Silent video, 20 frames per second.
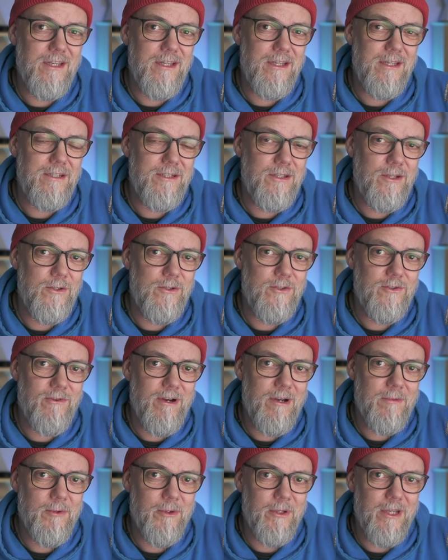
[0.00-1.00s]
eat 2
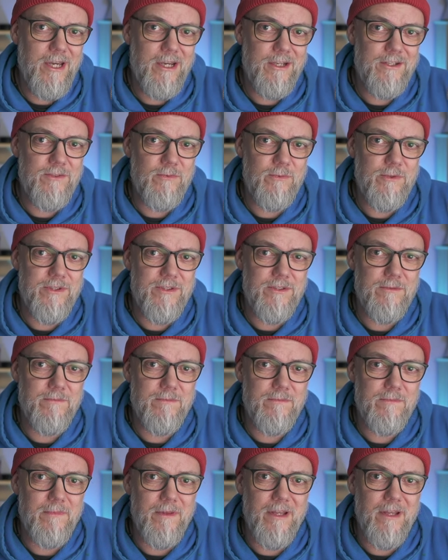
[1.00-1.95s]
scrambled eggs with some,